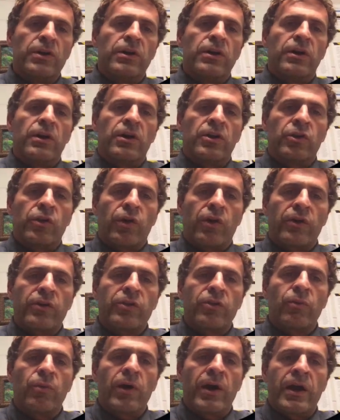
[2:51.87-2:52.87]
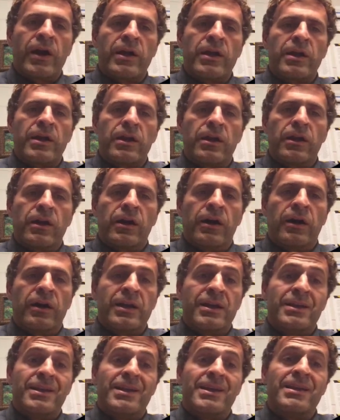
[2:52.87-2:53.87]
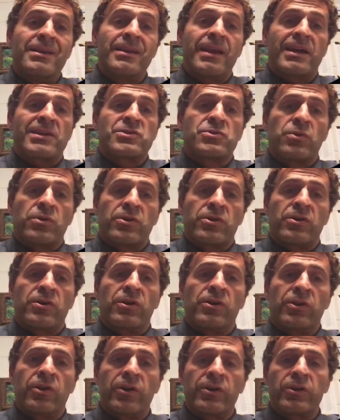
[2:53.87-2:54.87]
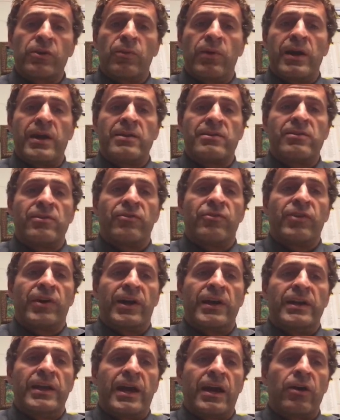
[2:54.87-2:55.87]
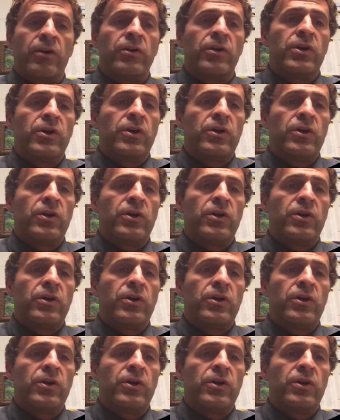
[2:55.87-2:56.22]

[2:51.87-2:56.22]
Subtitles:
along the way, in index order along the way, to find out